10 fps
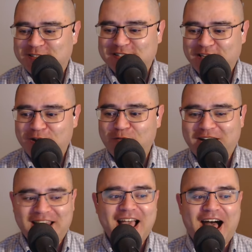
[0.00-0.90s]
So you know
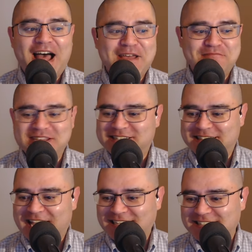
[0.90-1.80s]
what? How dare I missed
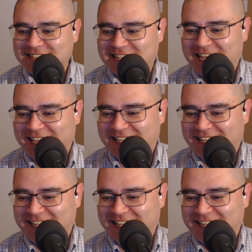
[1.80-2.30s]
you? that detail.